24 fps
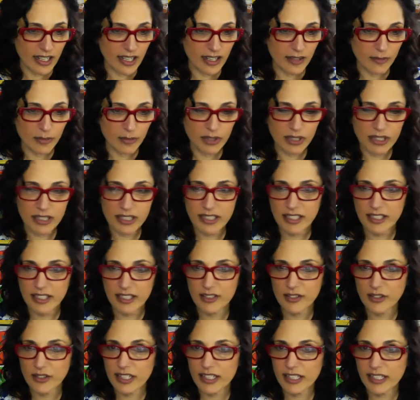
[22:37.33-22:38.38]
Melissa and
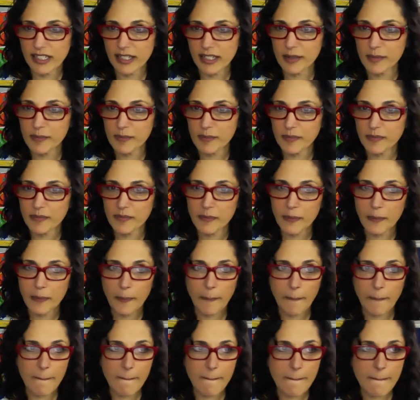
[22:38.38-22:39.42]
Tracy. You